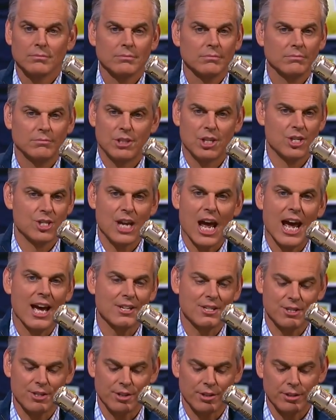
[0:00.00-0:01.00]

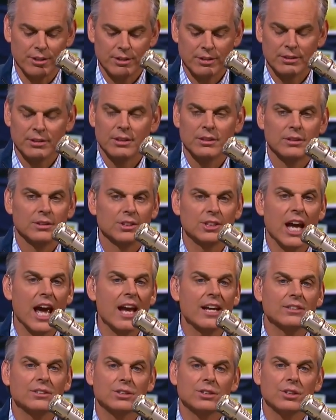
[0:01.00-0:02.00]
Disaster.
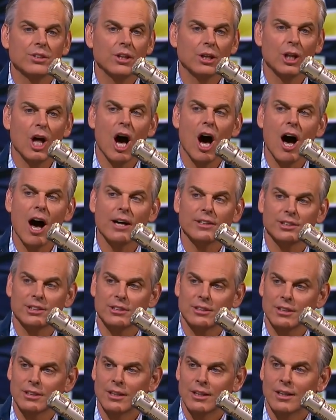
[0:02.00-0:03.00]
Saints, you
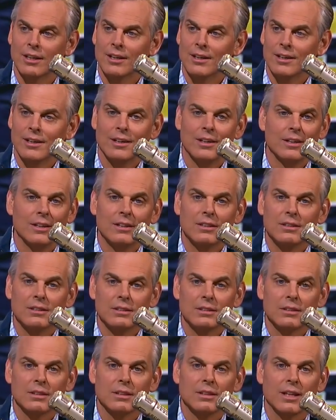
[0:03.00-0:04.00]
lost.
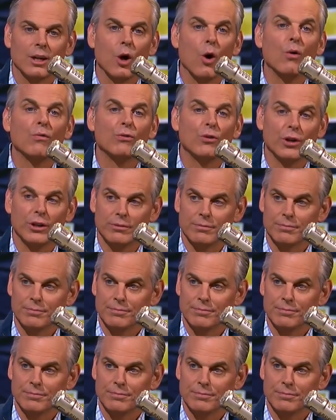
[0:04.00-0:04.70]
Get over it.